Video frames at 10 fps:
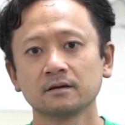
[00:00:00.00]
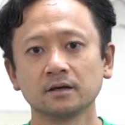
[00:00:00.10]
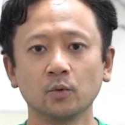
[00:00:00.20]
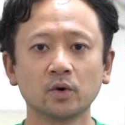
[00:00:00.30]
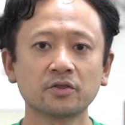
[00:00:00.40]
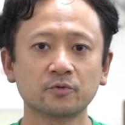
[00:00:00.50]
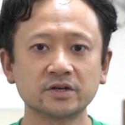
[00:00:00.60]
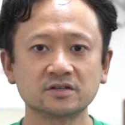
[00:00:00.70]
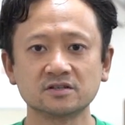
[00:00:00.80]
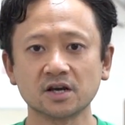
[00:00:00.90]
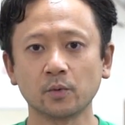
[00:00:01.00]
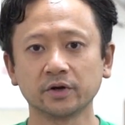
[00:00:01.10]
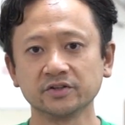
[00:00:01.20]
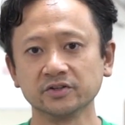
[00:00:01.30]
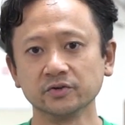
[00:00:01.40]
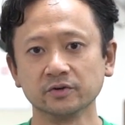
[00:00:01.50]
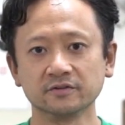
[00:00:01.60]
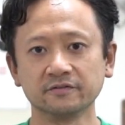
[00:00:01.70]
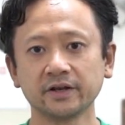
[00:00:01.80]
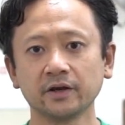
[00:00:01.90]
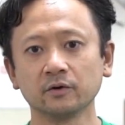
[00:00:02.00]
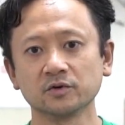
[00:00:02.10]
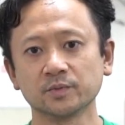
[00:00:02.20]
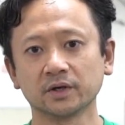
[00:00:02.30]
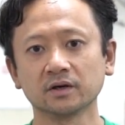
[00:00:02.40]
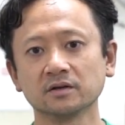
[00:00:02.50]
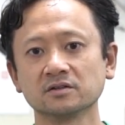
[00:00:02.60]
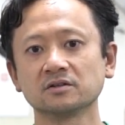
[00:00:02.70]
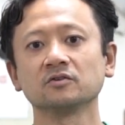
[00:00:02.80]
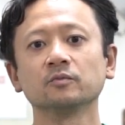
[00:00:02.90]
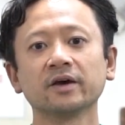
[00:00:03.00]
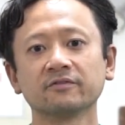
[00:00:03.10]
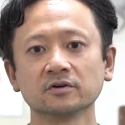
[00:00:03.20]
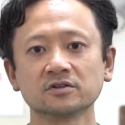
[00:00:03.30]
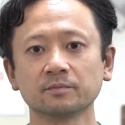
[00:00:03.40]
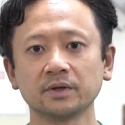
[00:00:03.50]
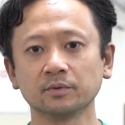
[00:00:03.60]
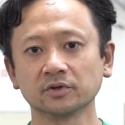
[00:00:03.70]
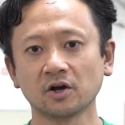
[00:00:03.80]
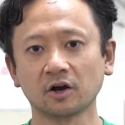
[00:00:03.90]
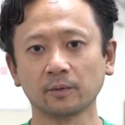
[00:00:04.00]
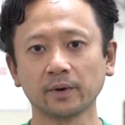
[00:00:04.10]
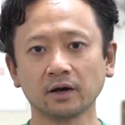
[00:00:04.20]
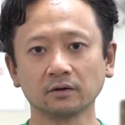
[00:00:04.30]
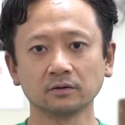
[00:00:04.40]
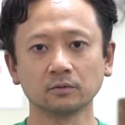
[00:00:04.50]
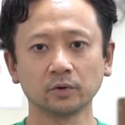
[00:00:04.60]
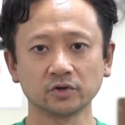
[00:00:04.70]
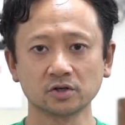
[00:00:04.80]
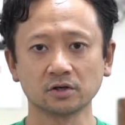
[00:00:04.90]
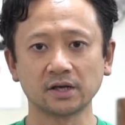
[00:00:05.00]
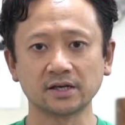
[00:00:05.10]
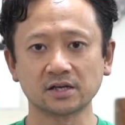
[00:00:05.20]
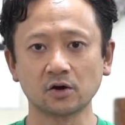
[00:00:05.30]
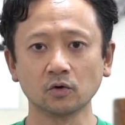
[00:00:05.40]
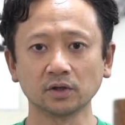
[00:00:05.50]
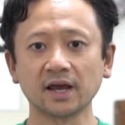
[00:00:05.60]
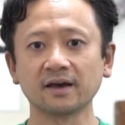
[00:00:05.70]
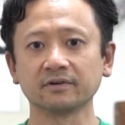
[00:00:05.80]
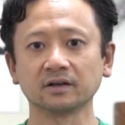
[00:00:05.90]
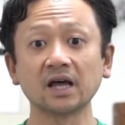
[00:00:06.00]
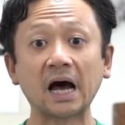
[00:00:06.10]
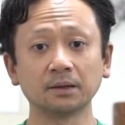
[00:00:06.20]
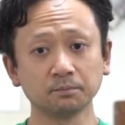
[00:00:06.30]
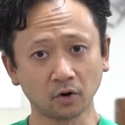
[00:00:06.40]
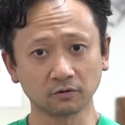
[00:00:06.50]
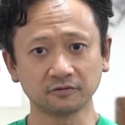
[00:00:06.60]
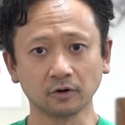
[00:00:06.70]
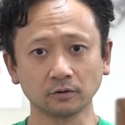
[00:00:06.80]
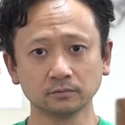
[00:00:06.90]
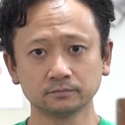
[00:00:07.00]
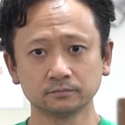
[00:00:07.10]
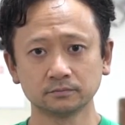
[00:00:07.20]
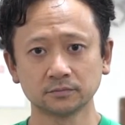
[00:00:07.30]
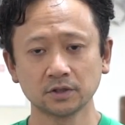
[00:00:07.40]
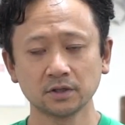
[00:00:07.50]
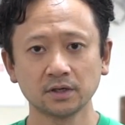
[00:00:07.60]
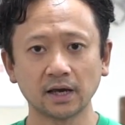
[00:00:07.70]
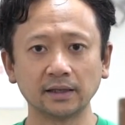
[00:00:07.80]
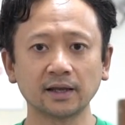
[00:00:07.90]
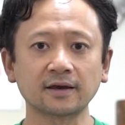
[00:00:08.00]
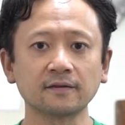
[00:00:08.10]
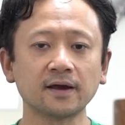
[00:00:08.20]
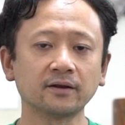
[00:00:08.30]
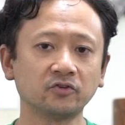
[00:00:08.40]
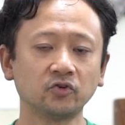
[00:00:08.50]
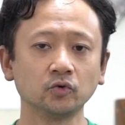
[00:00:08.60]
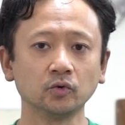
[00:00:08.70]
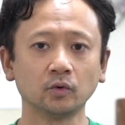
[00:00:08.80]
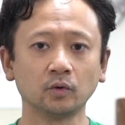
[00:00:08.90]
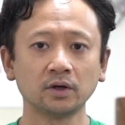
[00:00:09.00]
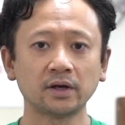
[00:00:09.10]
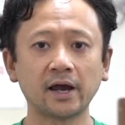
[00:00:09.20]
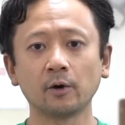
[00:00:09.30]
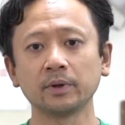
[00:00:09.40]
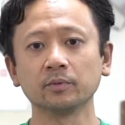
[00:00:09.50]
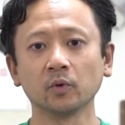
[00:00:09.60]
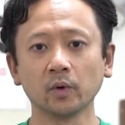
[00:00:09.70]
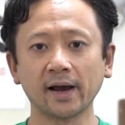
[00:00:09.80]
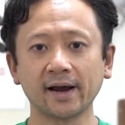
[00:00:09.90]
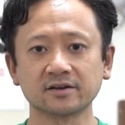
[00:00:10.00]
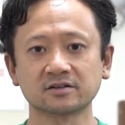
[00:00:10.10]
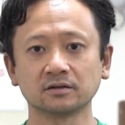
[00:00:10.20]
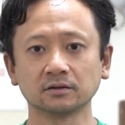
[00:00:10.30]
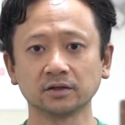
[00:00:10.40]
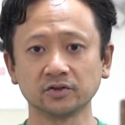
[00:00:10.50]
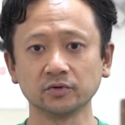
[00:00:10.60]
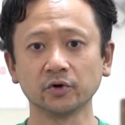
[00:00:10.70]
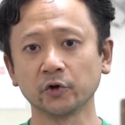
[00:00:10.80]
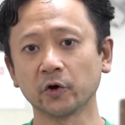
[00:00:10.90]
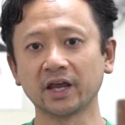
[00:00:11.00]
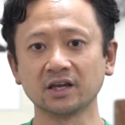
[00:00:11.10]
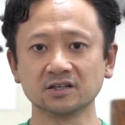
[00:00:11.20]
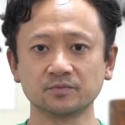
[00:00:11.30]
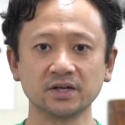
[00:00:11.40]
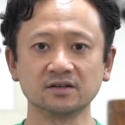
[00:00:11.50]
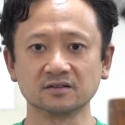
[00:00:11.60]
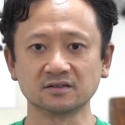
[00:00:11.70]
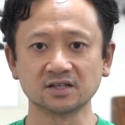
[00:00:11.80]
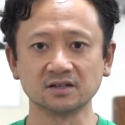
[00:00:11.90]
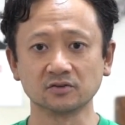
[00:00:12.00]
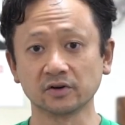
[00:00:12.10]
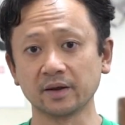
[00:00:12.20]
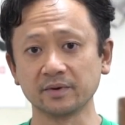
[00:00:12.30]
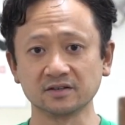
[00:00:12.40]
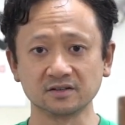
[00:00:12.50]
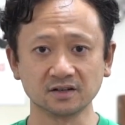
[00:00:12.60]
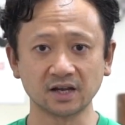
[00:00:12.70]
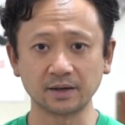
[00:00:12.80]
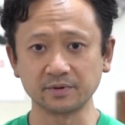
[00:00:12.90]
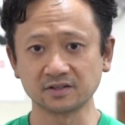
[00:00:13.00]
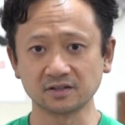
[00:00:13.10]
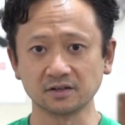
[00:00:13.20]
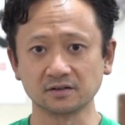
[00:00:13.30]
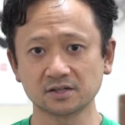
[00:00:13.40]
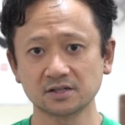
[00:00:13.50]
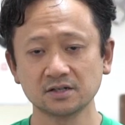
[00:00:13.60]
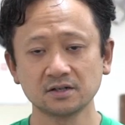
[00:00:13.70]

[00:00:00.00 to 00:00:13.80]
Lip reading: And one of the reasons I wanted to do this video is because you may have heard some people talk about Wing Chun as only having Tan Bong Fook. I liken that to how people will ask, do you know your A's, B's, and C's, or ABCs?